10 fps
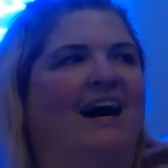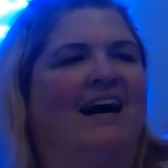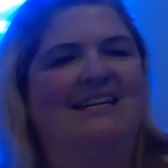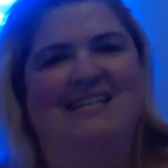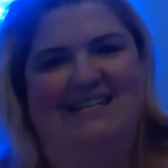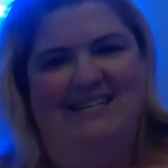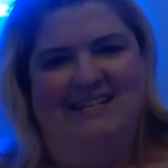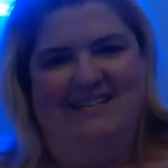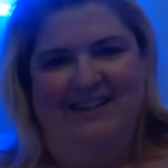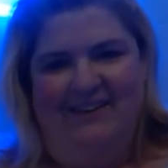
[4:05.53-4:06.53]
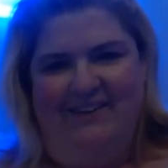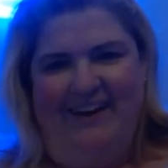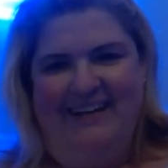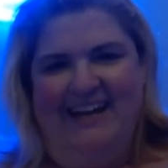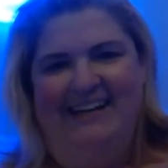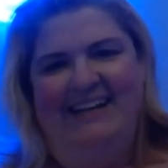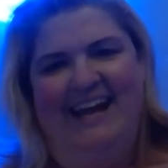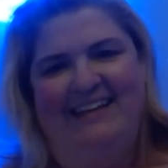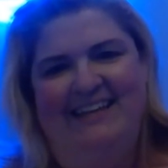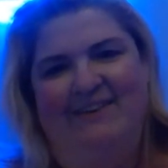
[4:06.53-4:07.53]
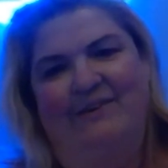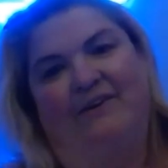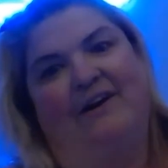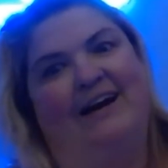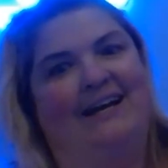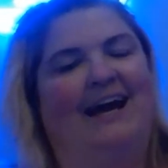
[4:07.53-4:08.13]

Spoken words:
I didn't. So I kind of had that regret.